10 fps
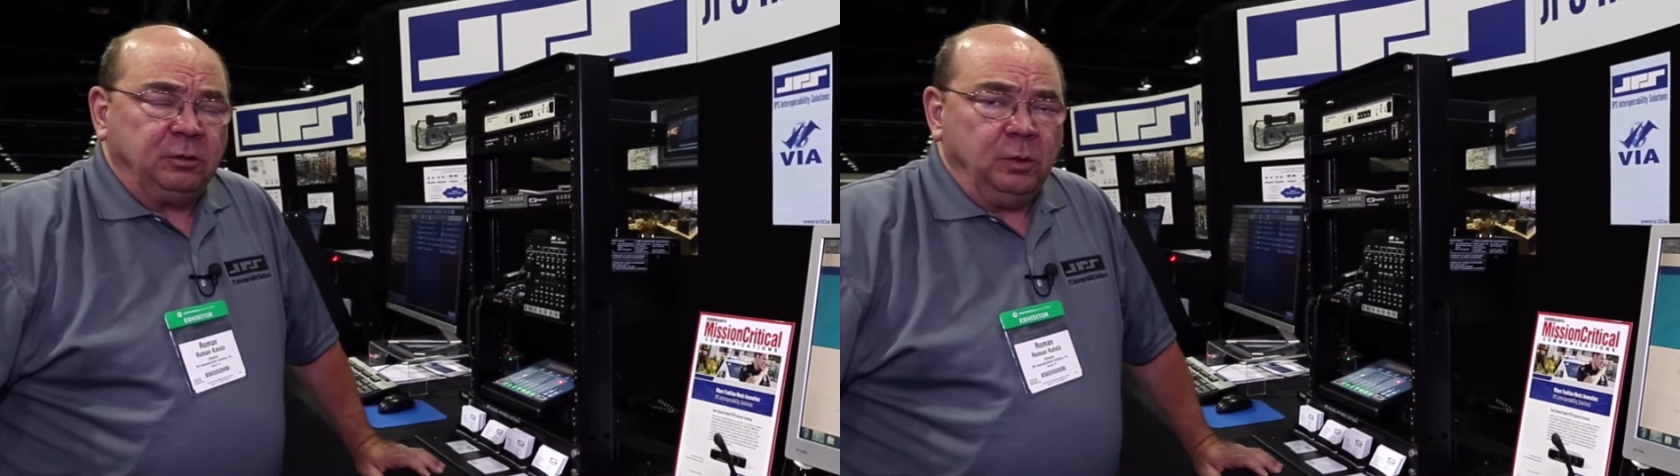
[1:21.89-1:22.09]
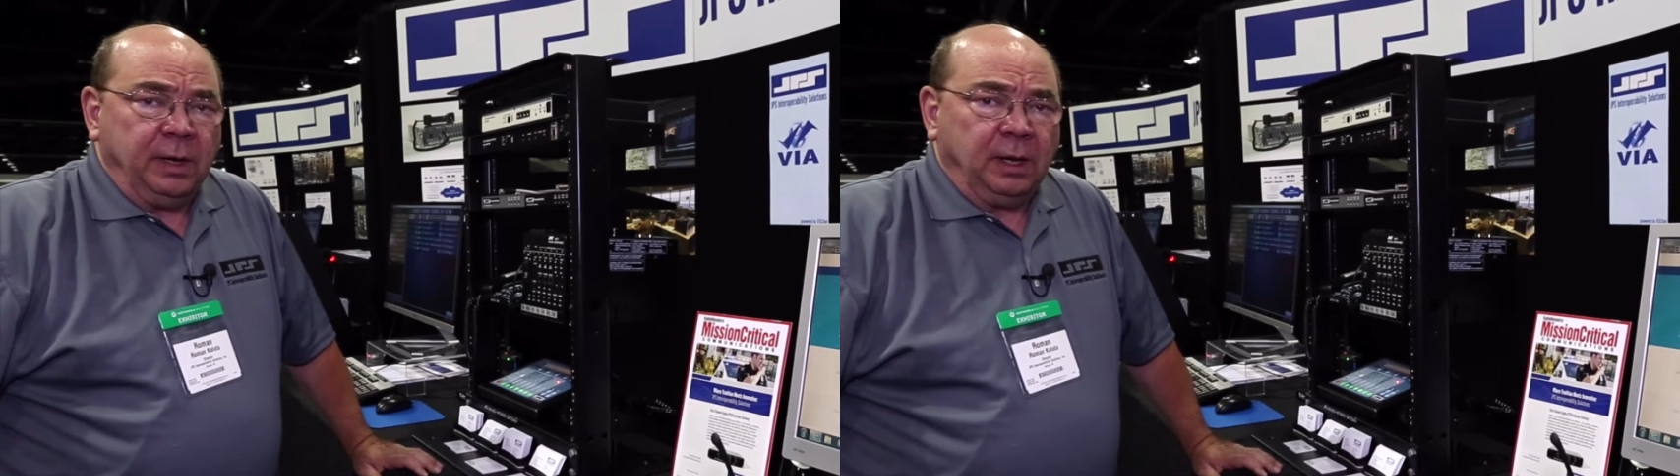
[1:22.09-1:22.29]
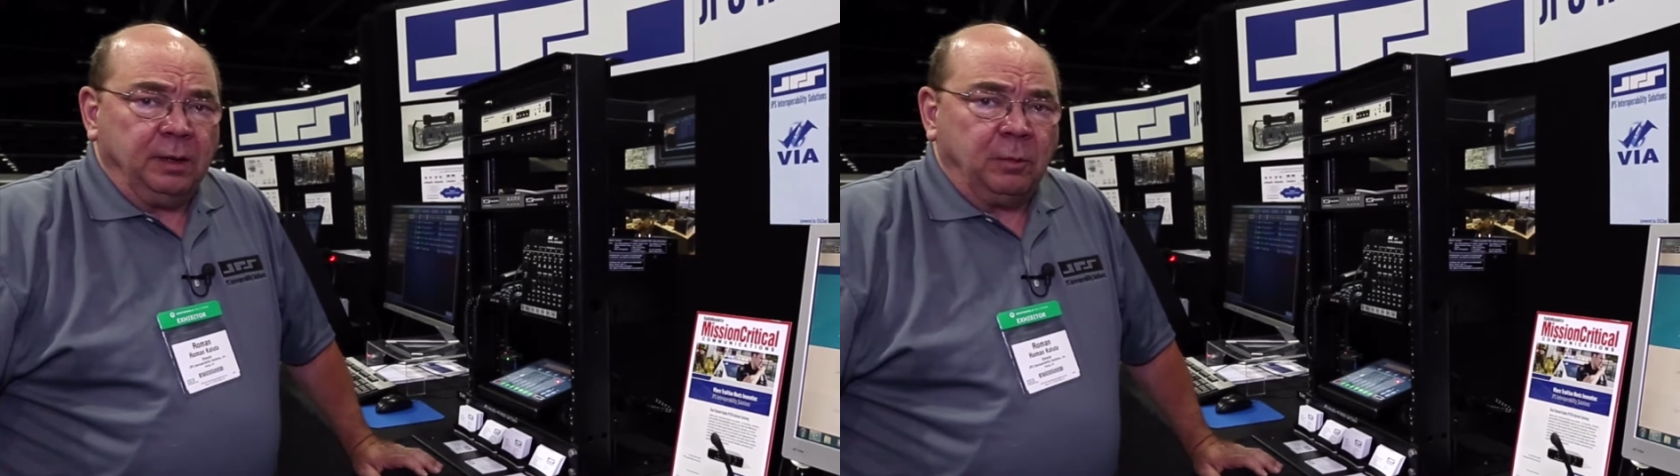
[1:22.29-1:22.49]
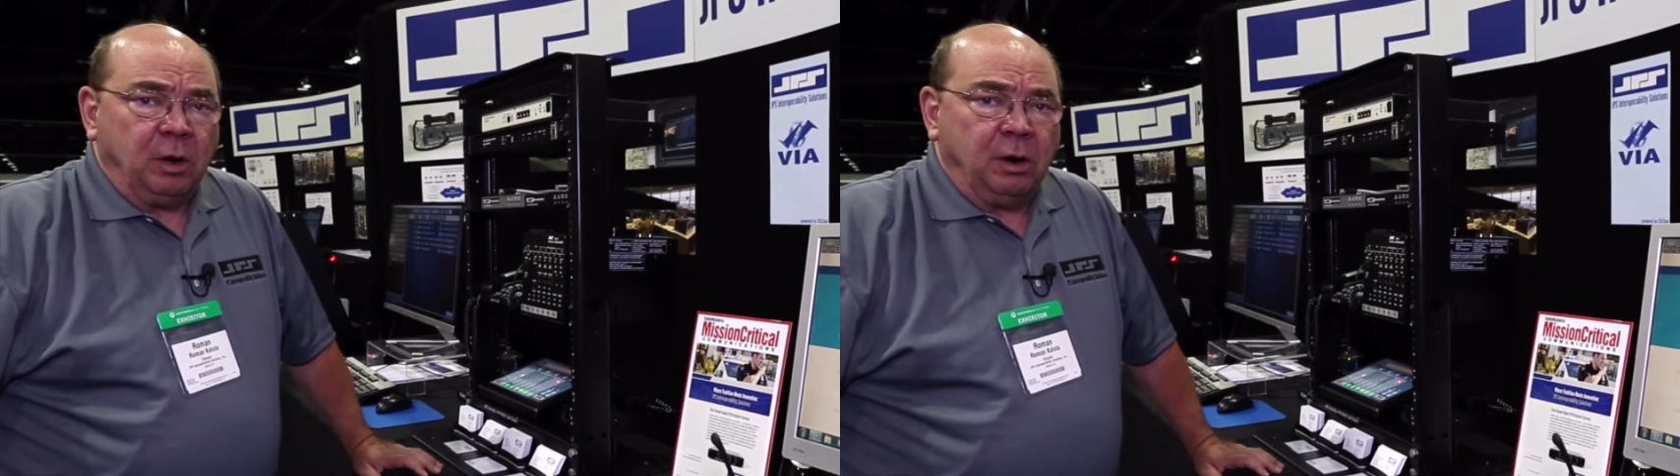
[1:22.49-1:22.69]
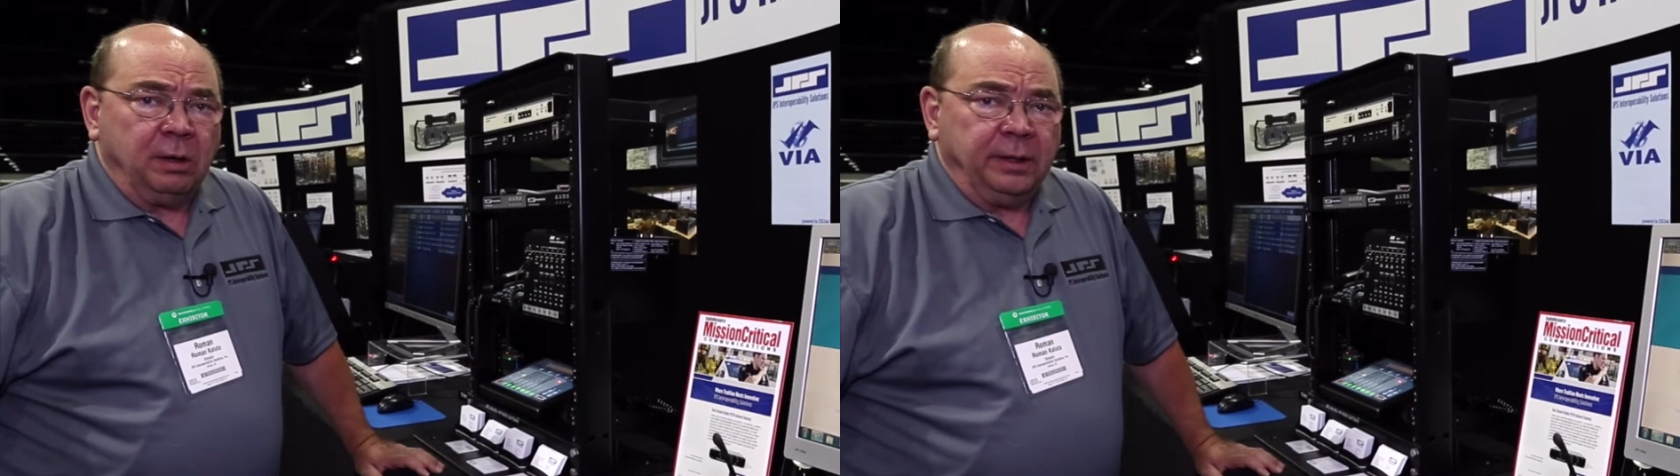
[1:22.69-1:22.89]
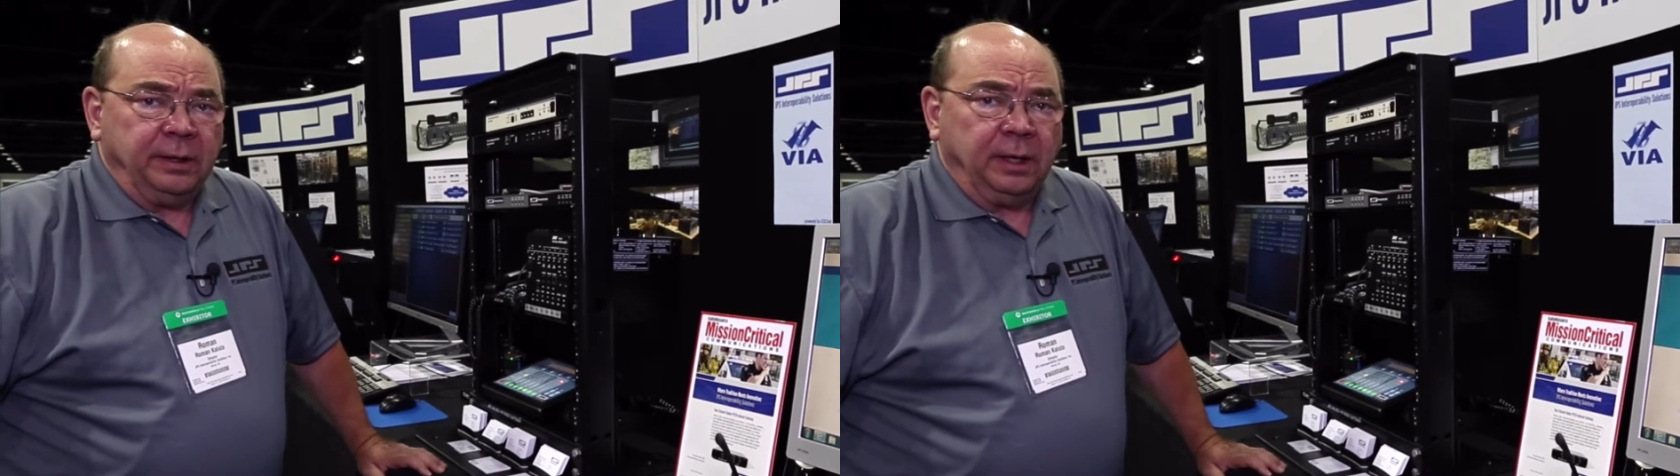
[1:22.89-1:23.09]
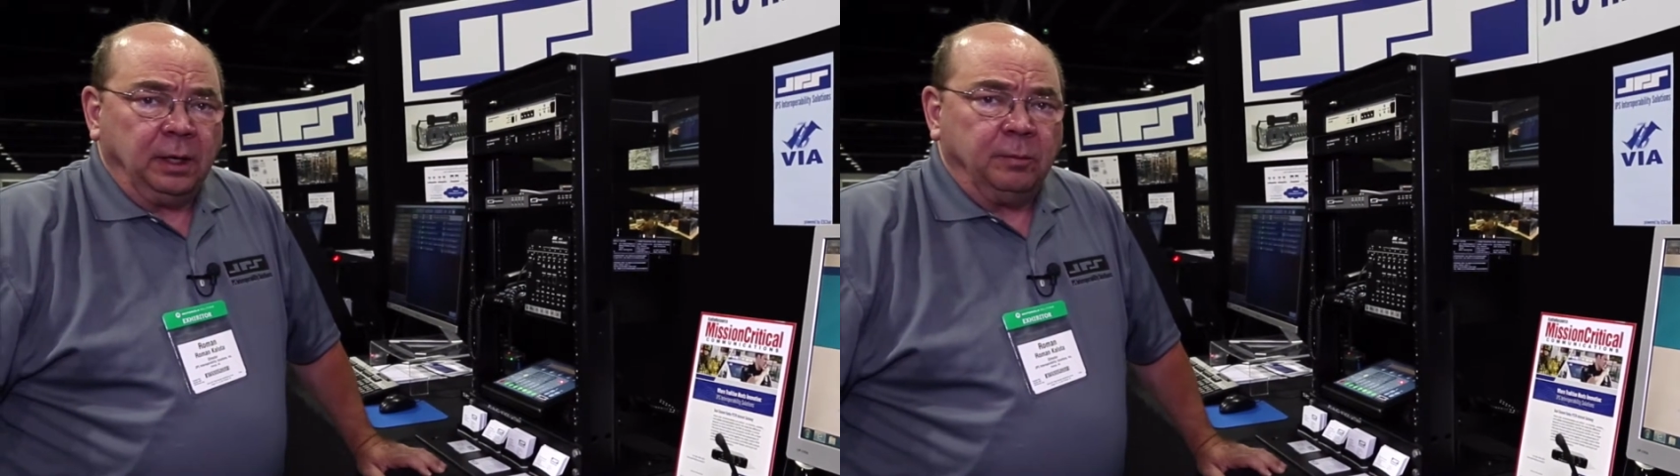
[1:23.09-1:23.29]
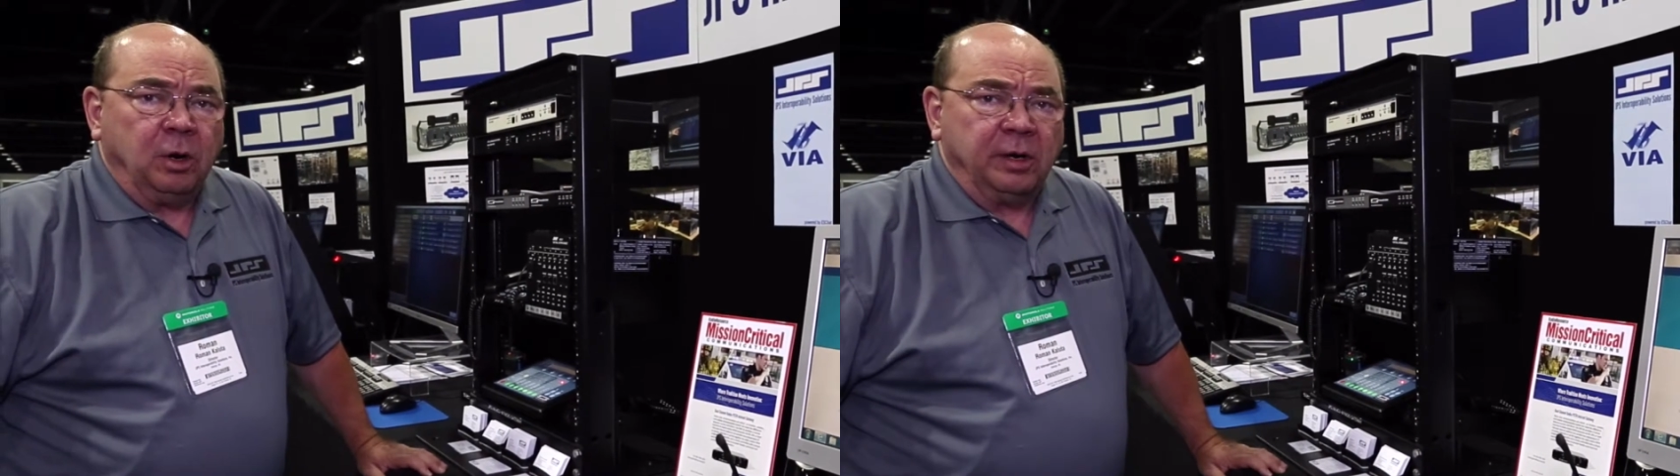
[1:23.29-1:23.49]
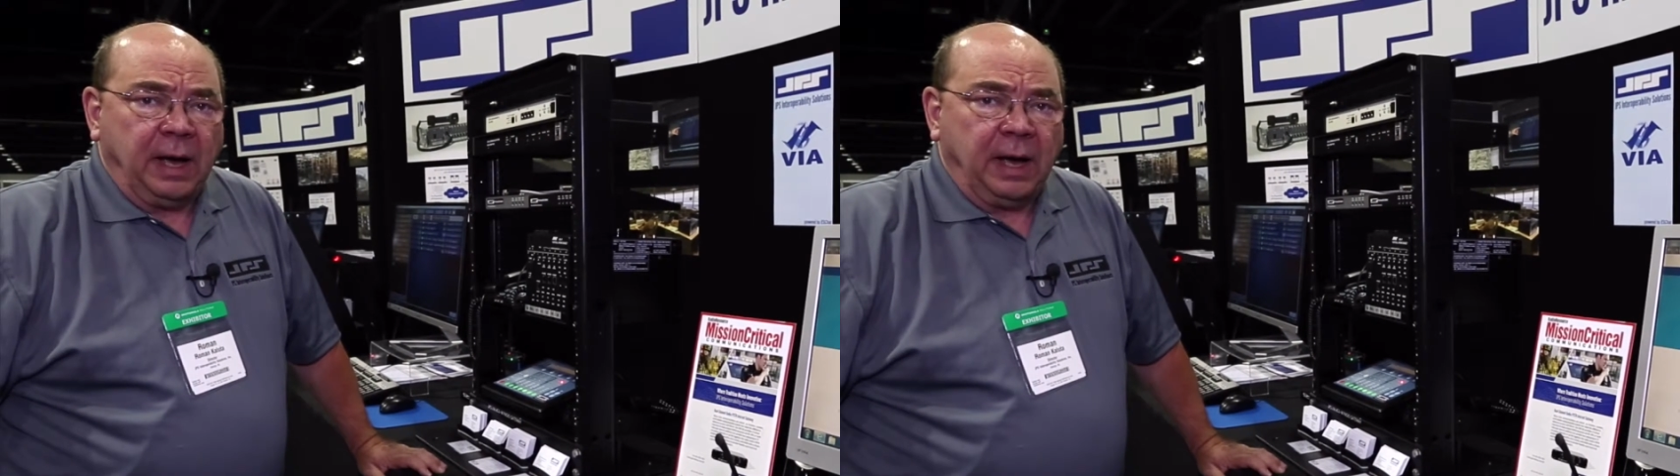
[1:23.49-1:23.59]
to LMR and LMR